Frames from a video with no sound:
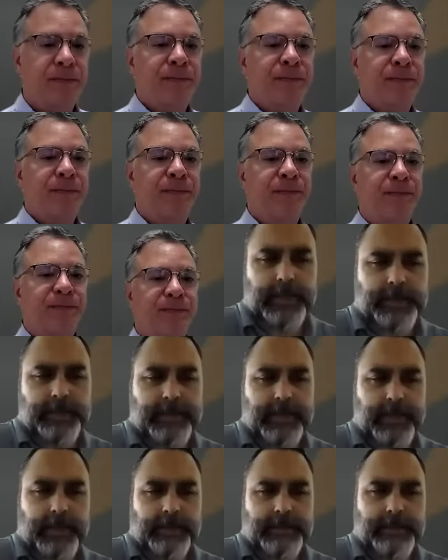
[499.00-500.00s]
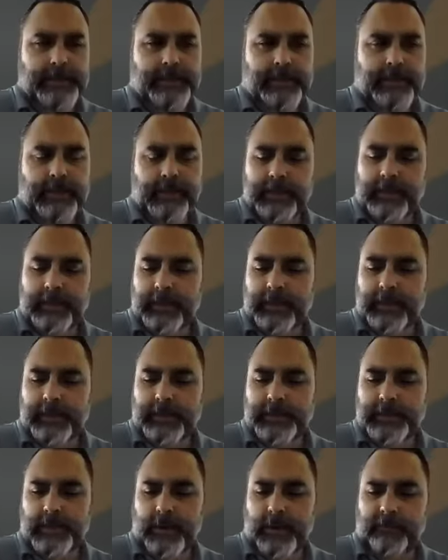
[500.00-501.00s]
Great, thanks, guys.
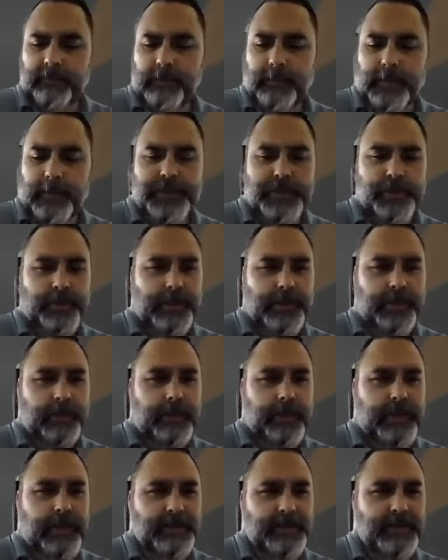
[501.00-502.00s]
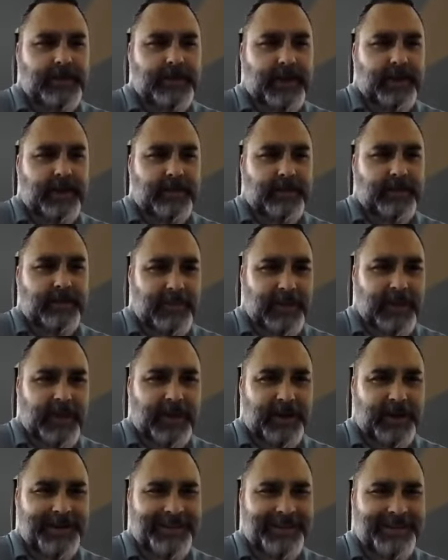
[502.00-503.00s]
And sorry for butchering your last name,
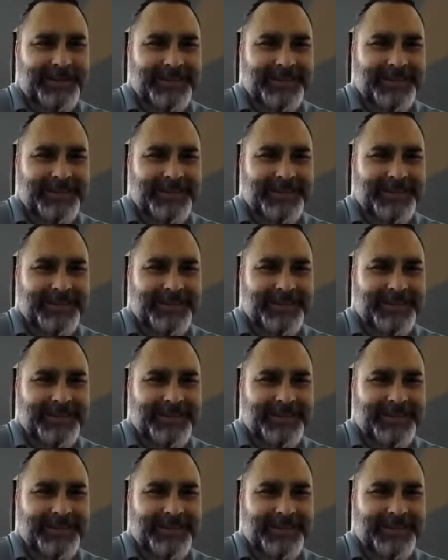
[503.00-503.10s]
Mike.